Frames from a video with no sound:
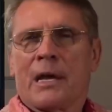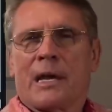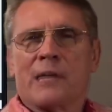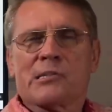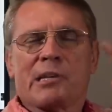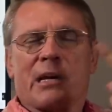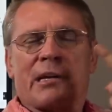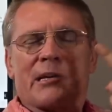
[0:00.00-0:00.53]

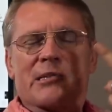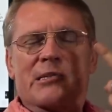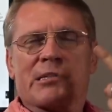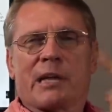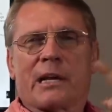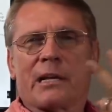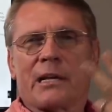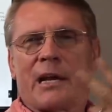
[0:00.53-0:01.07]
He said his
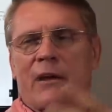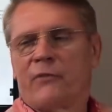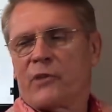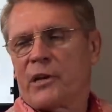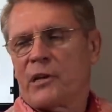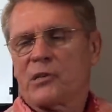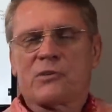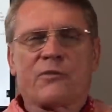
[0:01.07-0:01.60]
second
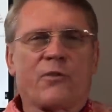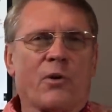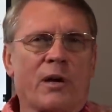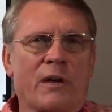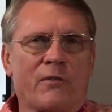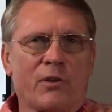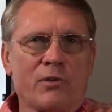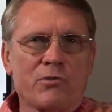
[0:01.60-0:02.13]
evidence for
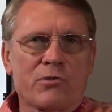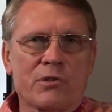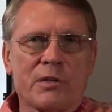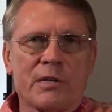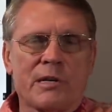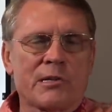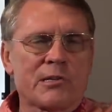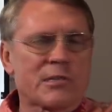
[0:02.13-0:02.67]

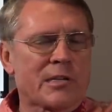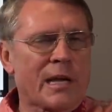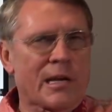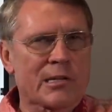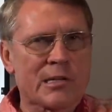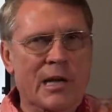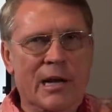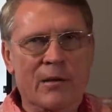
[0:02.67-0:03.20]
evolution is
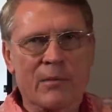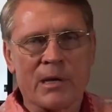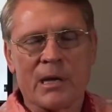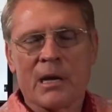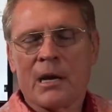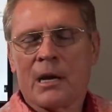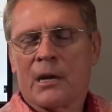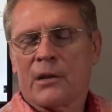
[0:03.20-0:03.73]

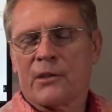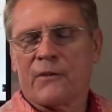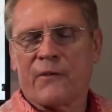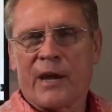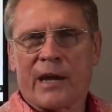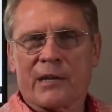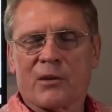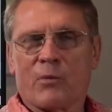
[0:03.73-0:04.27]
taxonomy, the
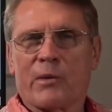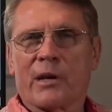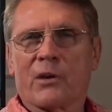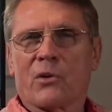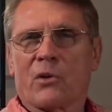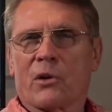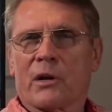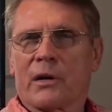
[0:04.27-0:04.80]
fact that we
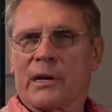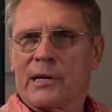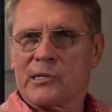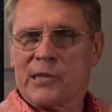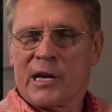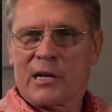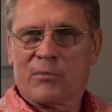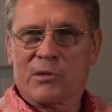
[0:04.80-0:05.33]
can
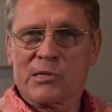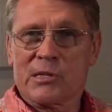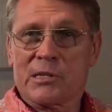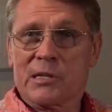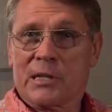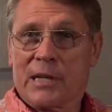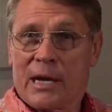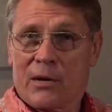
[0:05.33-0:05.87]
organize animals
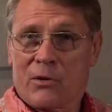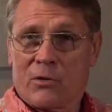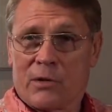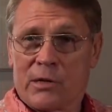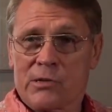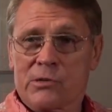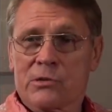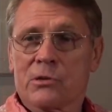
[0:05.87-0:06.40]
into
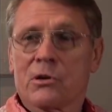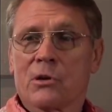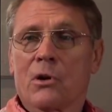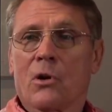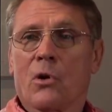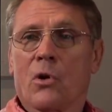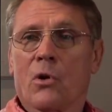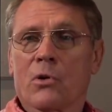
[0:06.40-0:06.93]
categories.
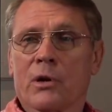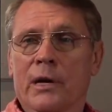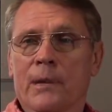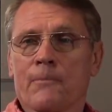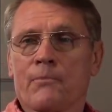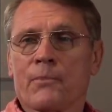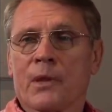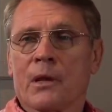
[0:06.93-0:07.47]
Okay.
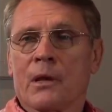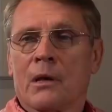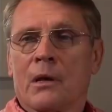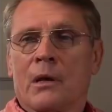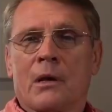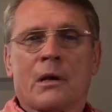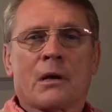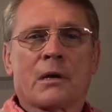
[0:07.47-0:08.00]

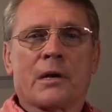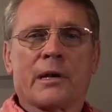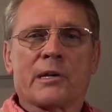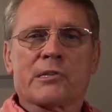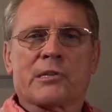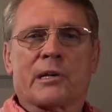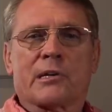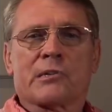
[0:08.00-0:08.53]

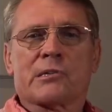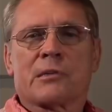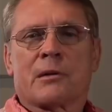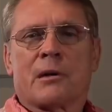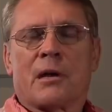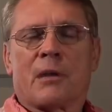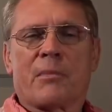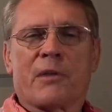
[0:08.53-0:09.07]
Cladistics,
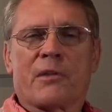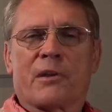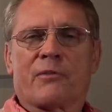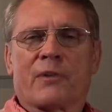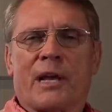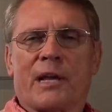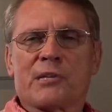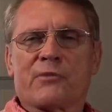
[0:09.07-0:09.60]
a method
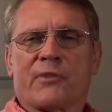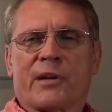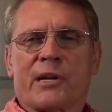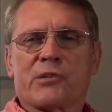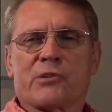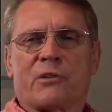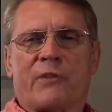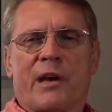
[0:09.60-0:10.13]
of
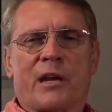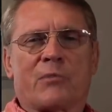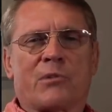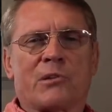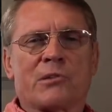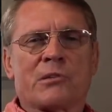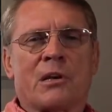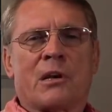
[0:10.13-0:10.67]
classification of
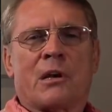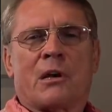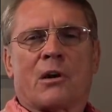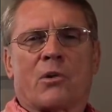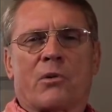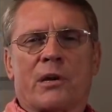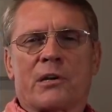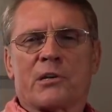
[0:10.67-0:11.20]
animals
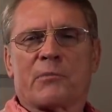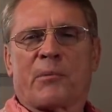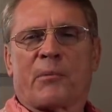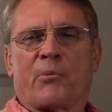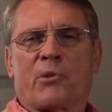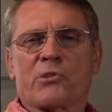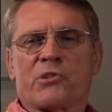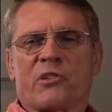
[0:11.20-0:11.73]
according to the
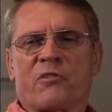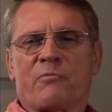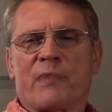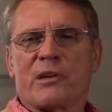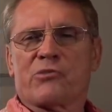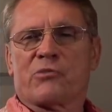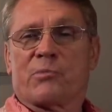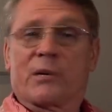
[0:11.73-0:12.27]
proportion of
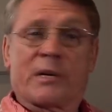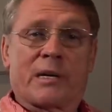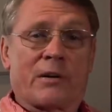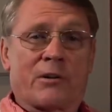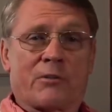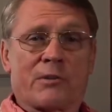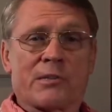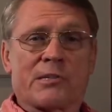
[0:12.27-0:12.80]
measurable
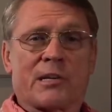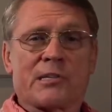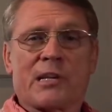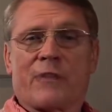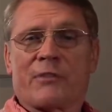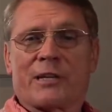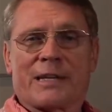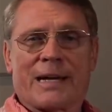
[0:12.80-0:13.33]
characteristics they have in